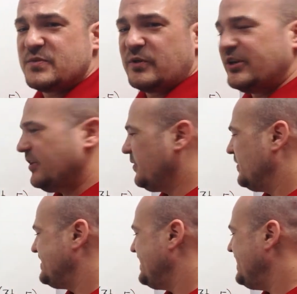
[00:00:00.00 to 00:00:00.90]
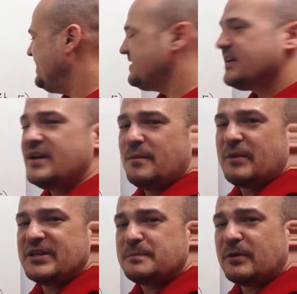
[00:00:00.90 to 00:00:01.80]
we're dealing with t's,
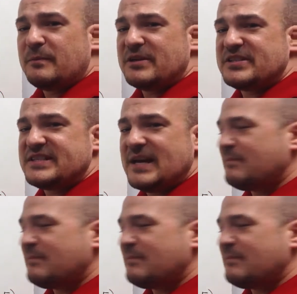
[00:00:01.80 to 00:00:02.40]
but it's pretty much the same